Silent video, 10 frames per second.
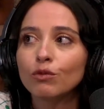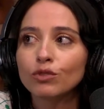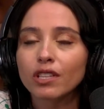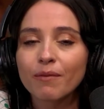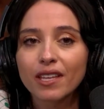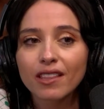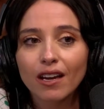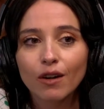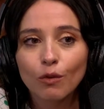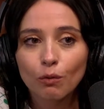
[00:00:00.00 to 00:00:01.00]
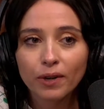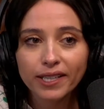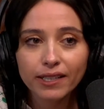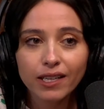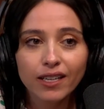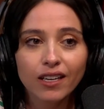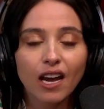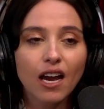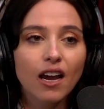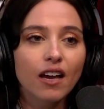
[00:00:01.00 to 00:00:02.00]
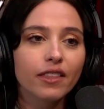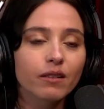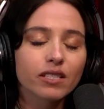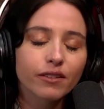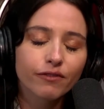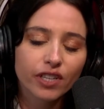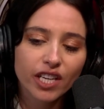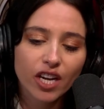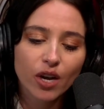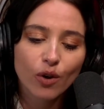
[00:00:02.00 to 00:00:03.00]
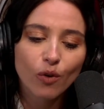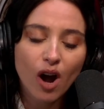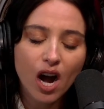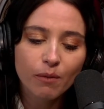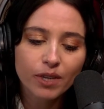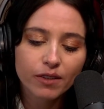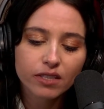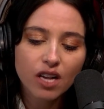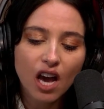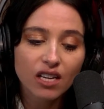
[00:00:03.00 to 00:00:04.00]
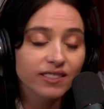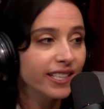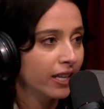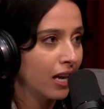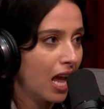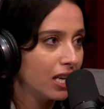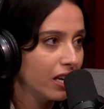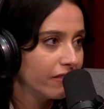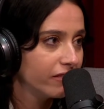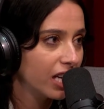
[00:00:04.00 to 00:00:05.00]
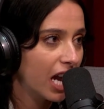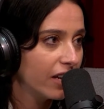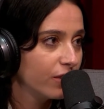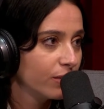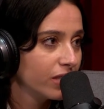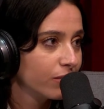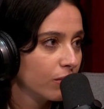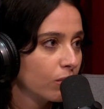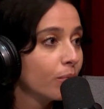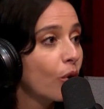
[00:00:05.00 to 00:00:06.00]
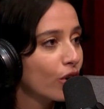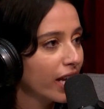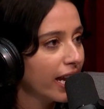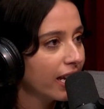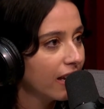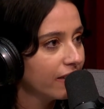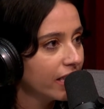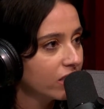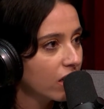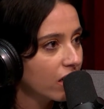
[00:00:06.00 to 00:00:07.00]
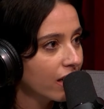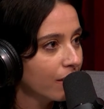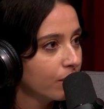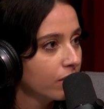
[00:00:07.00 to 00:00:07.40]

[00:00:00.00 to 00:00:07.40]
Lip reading: something that really. There was a video, it was caught on CNN, of the guy who was reporting, and they took him.